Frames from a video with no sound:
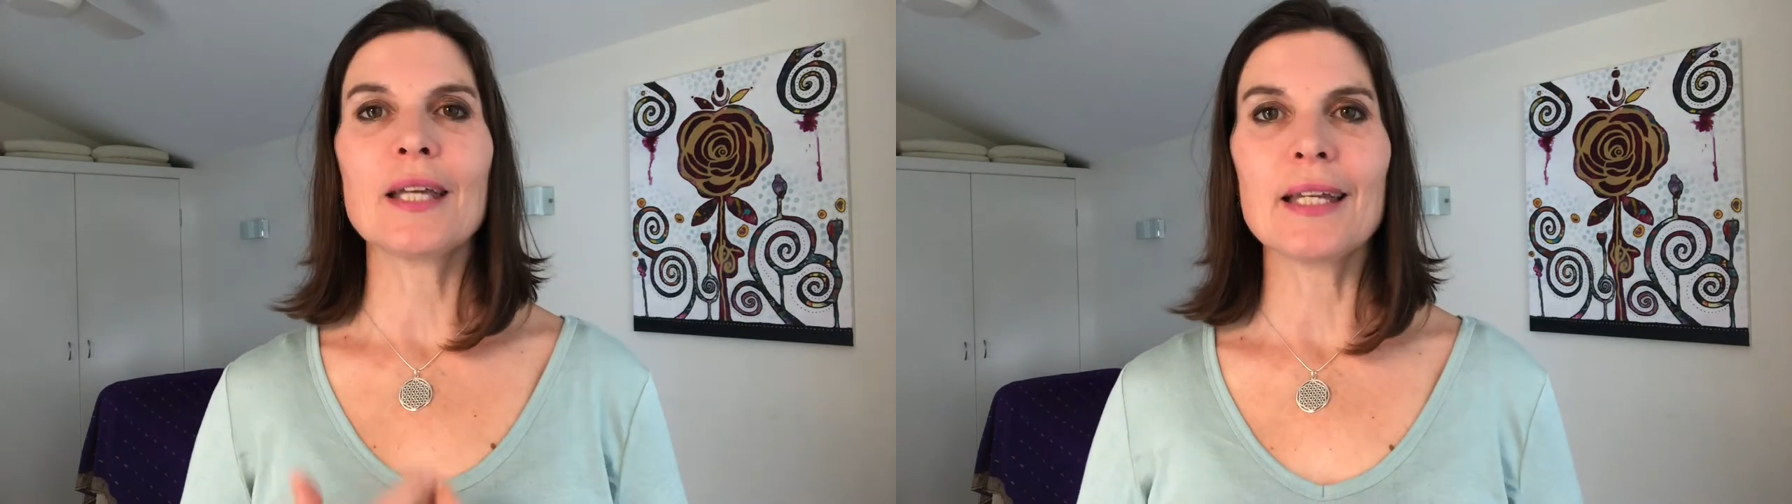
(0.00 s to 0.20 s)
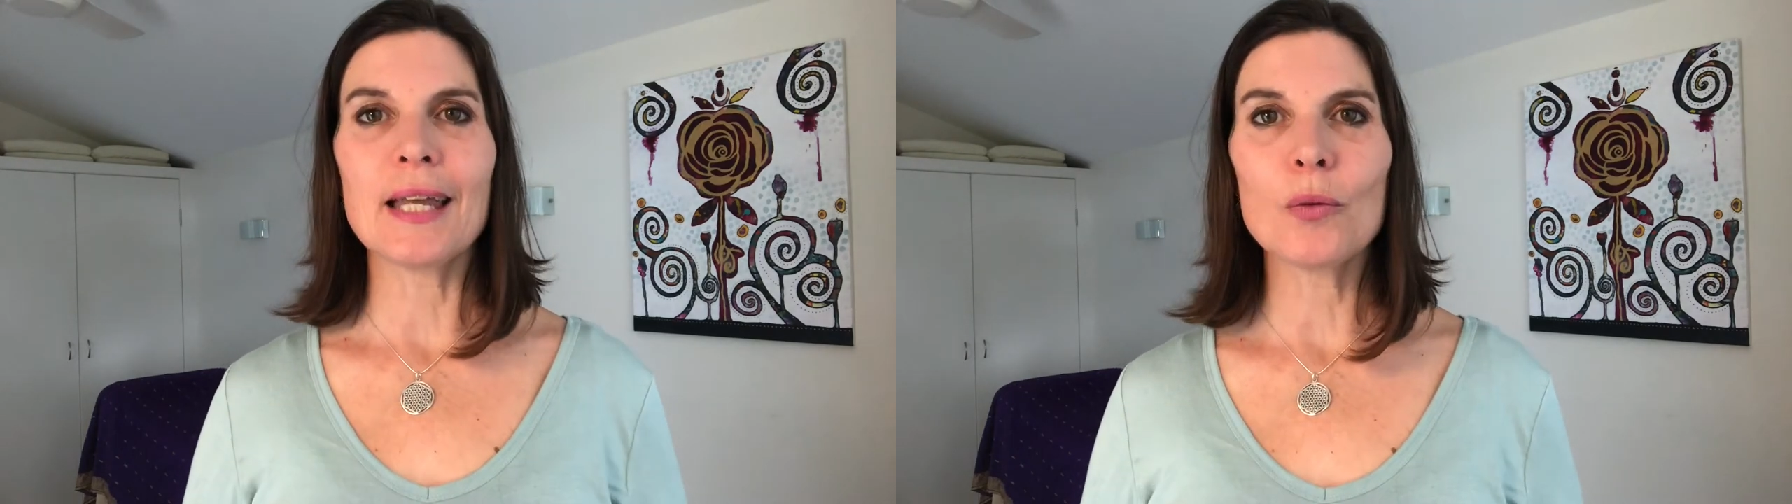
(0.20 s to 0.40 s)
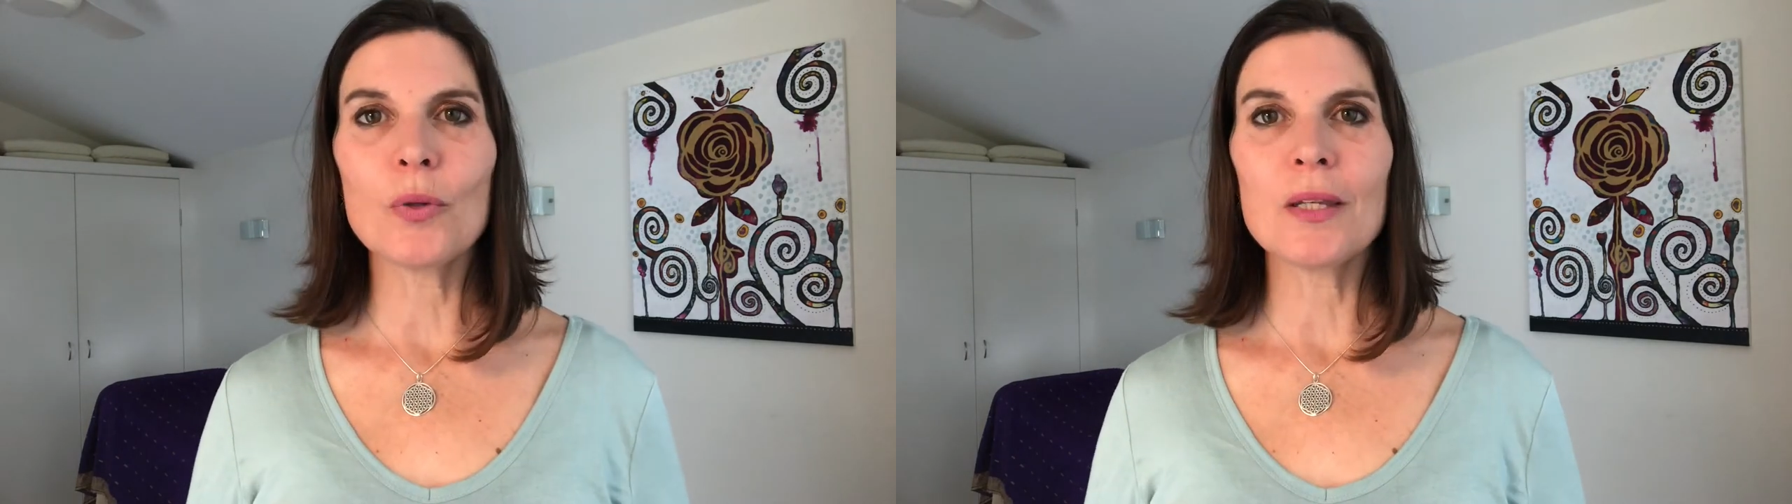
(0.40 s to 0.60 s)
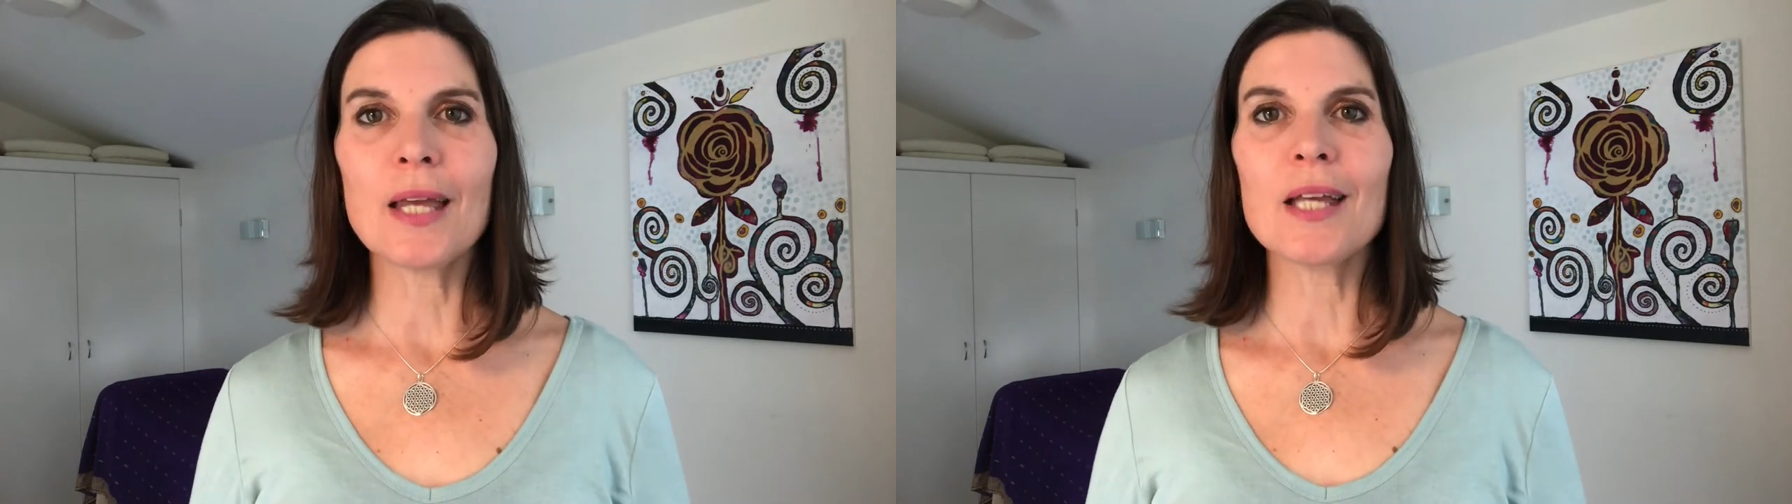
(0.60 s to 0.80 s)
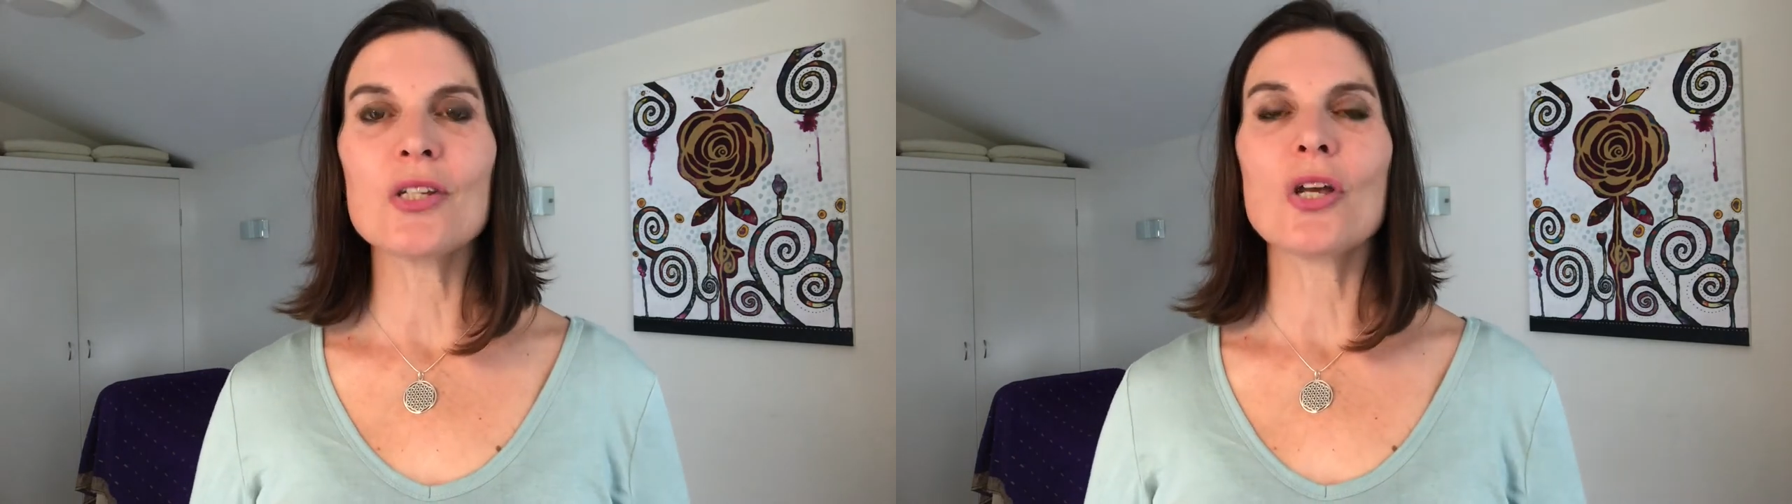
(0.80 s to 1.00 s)
connect with
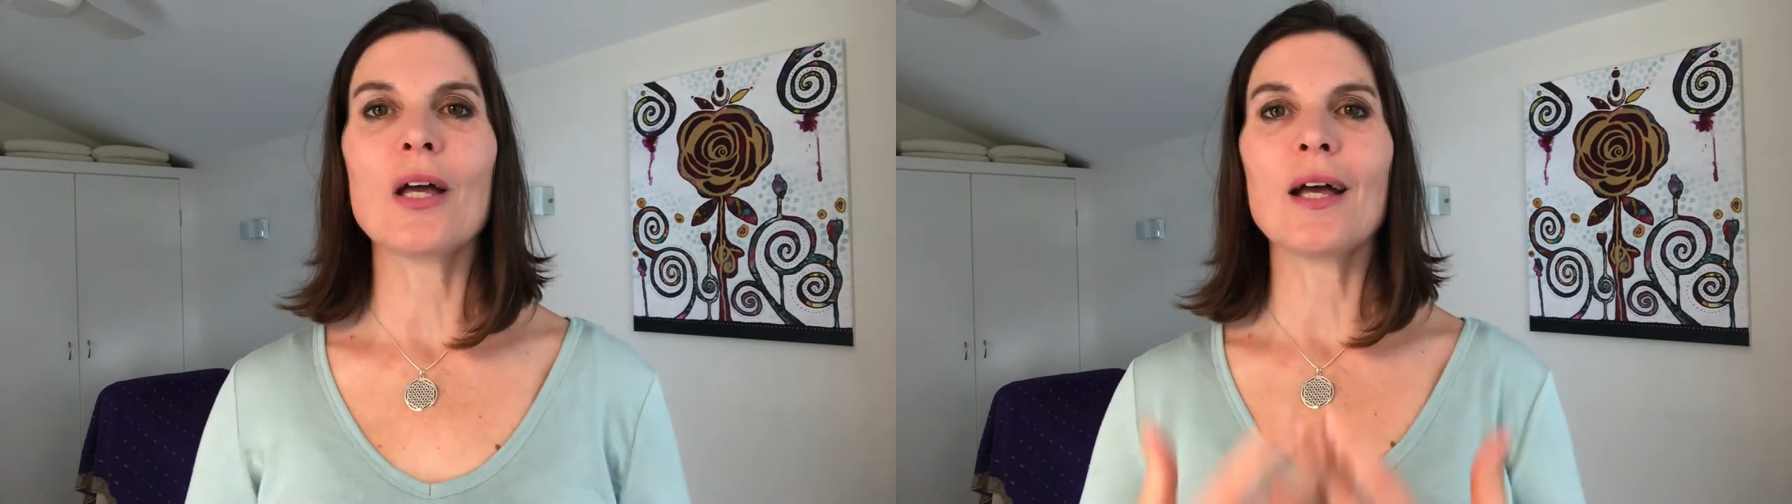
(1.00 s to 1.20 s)
nature,